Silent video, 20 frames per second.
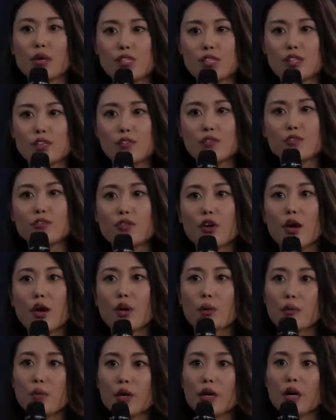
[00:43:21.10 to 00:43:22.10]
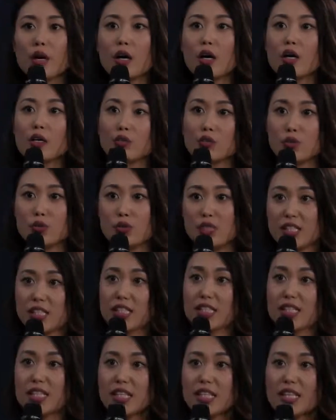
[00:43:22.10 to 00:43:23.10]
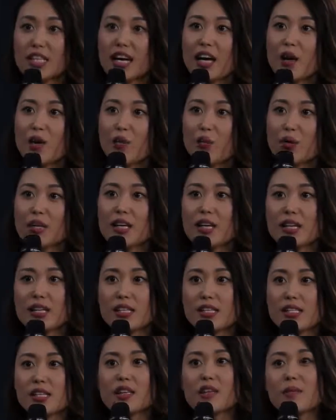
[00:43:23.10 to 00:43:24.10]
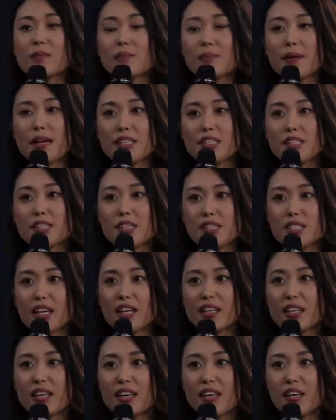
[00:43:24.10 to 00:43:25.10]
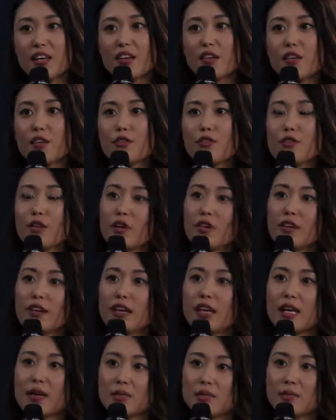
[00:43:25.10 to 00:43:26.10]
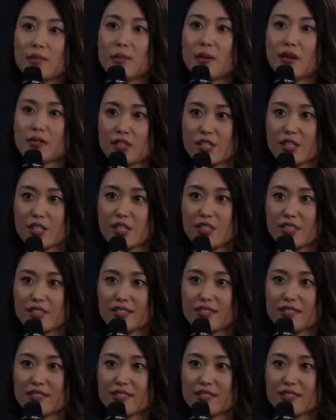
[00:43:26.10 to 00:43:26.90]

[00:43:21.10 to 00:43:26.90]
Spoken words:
question from Tunisia. What is the best technique for lips bonder?